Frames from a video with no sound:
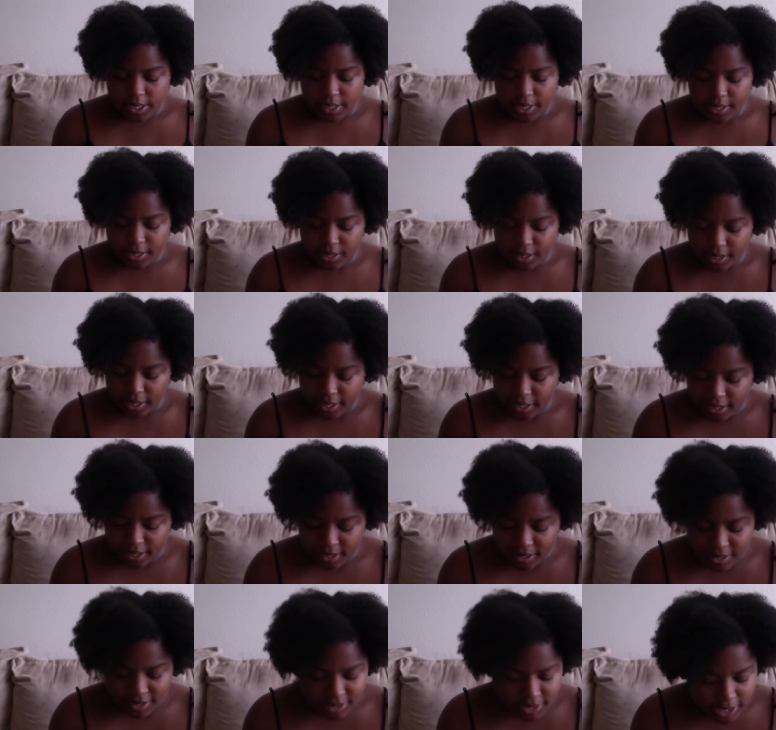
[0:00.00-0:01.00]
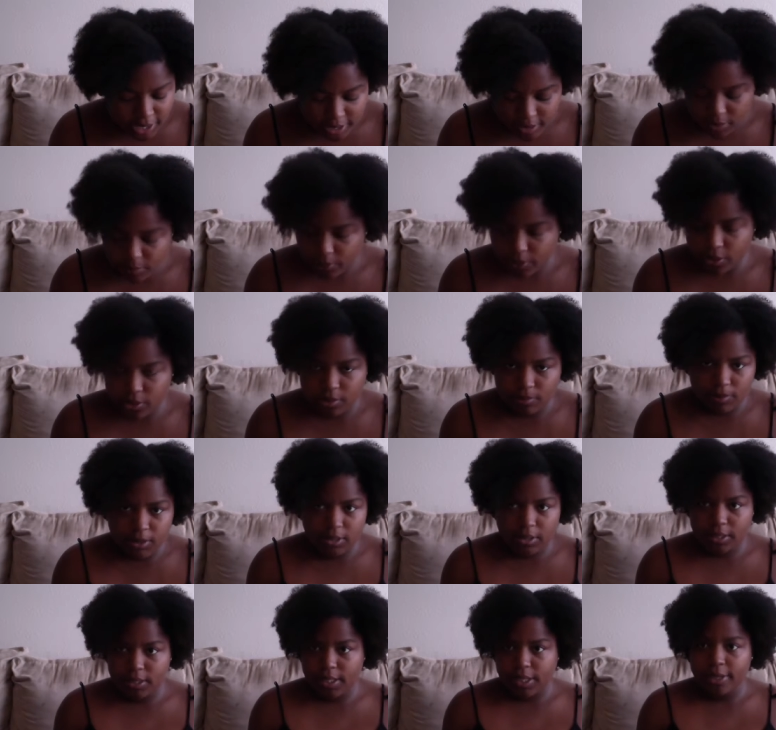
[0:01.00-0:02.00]
and like the tenth one or something
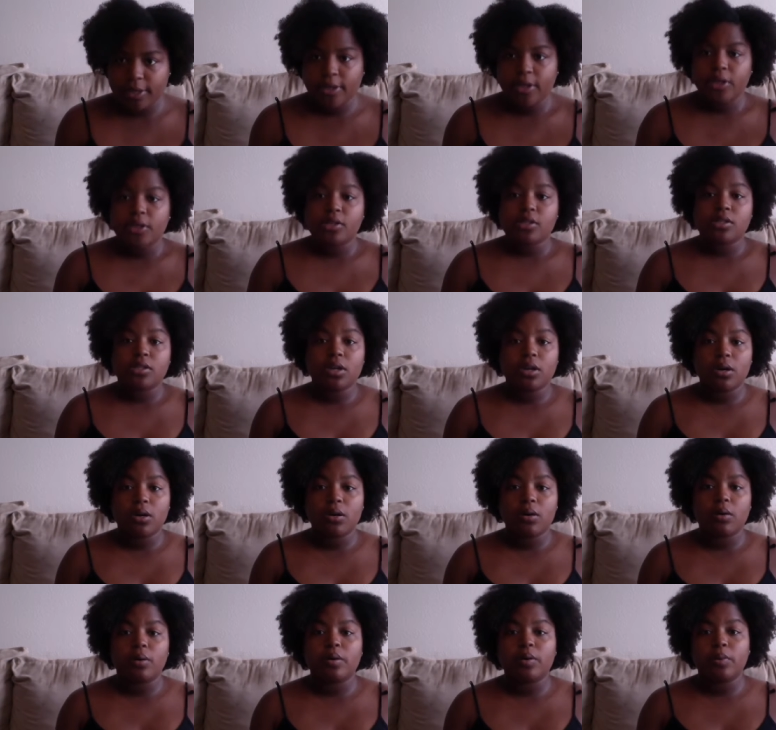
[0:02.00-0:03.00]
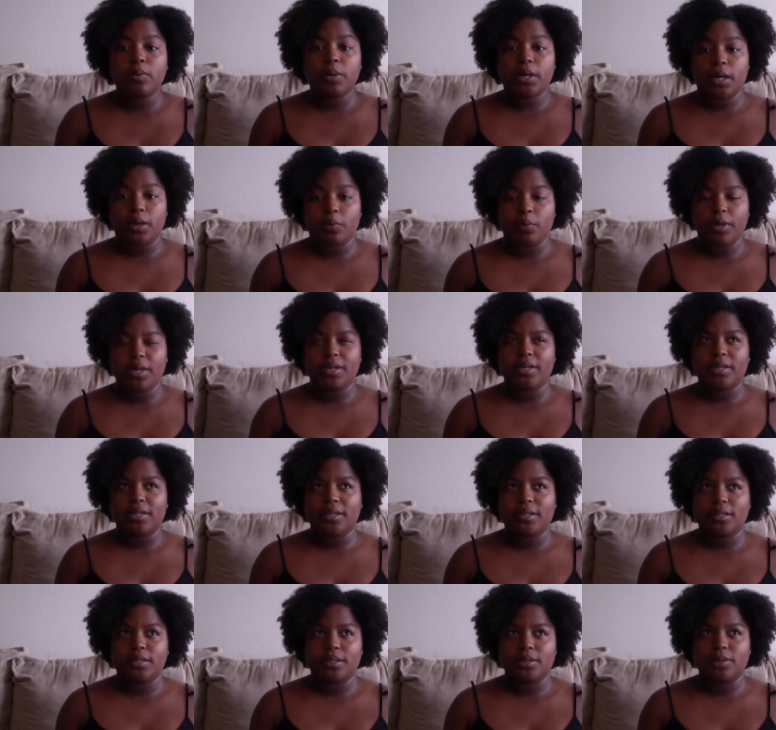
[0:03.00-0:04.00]
like that. So when I went, I
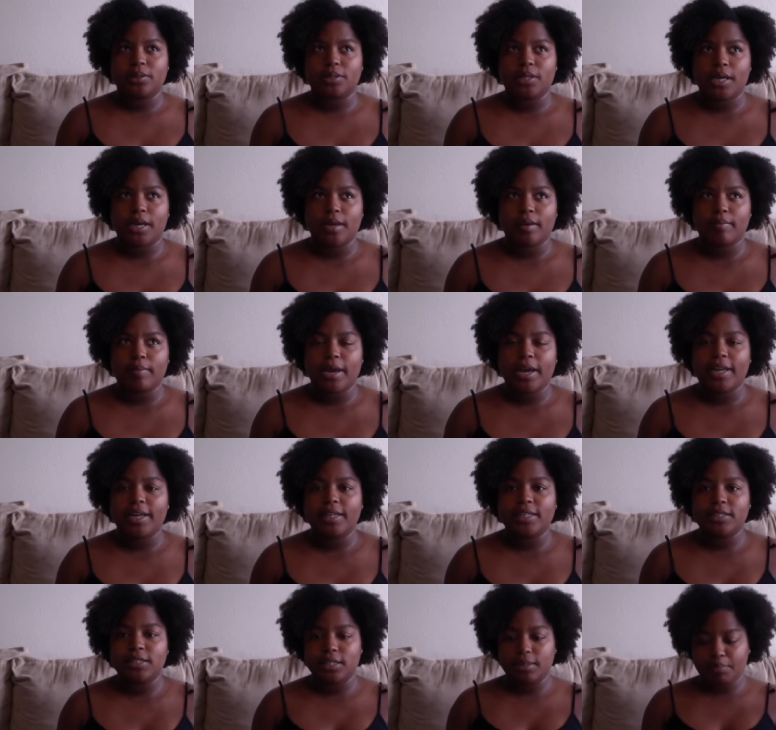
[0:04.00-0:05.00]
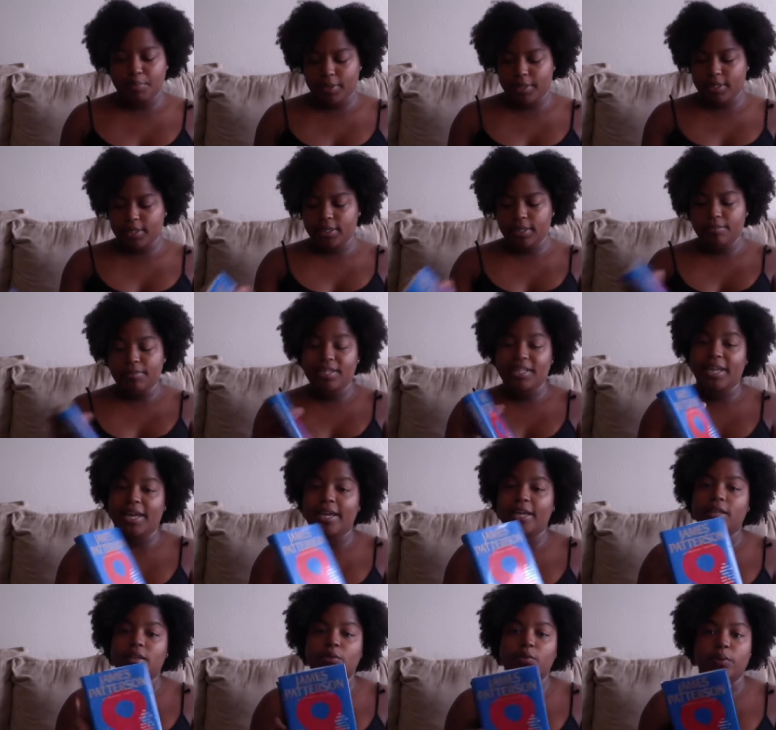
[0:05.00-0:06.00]
think another time, I ended up picking up the
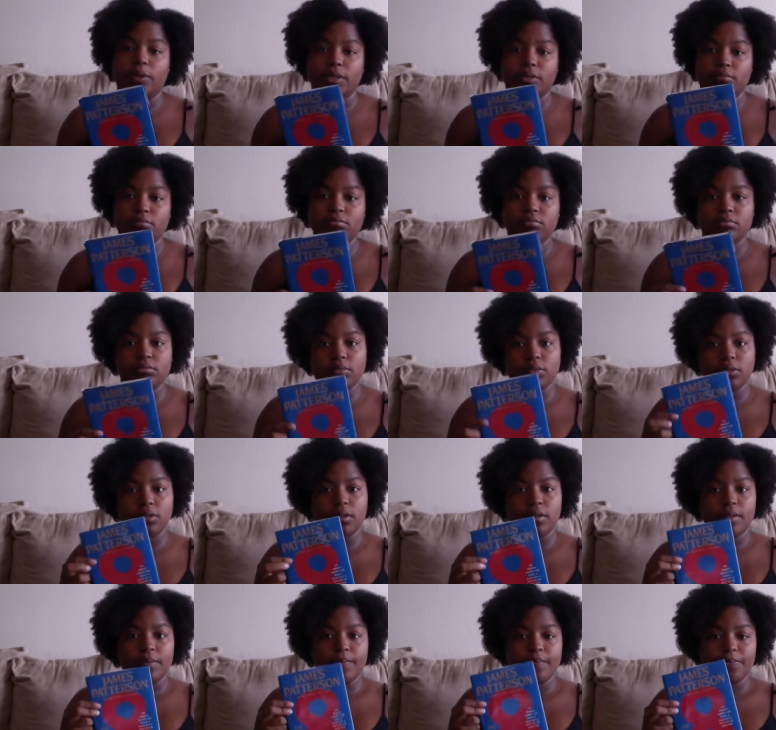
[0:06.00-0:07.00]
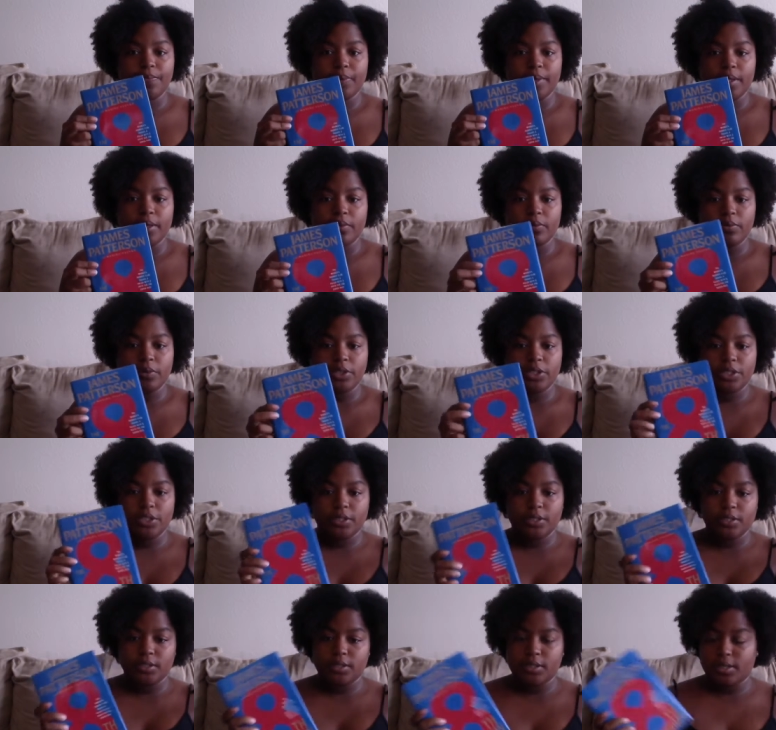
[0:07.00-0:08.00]
eighth one, which
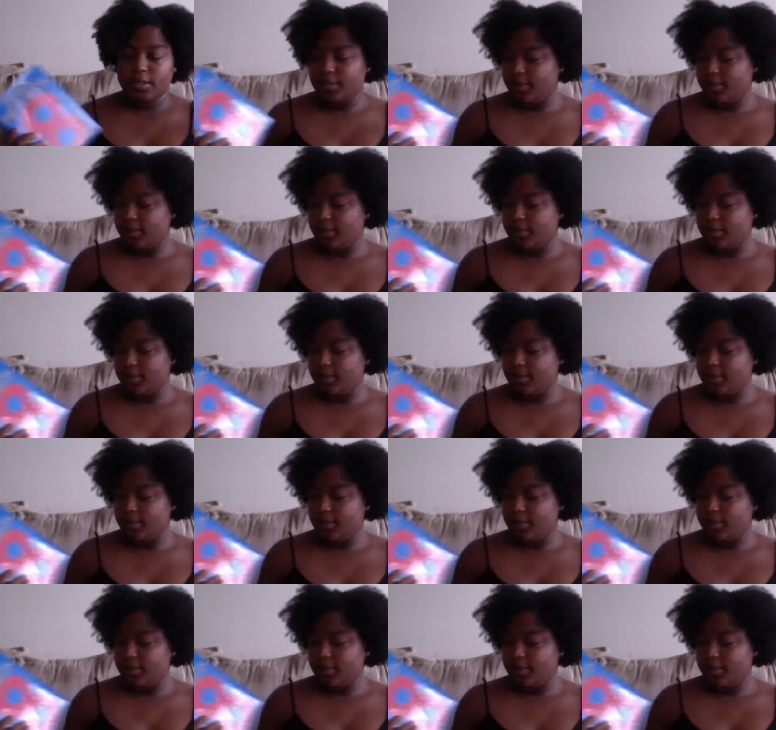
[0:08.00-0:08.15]
is the